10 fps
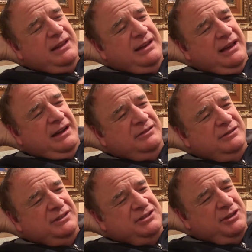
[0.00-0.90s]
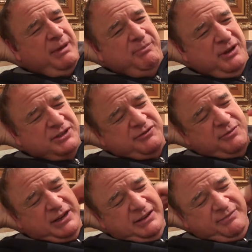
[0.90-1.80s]
Now, let's talk about bugs for
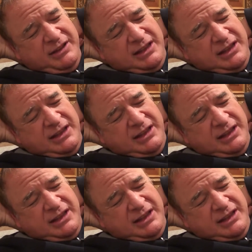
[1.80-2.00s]
a minute.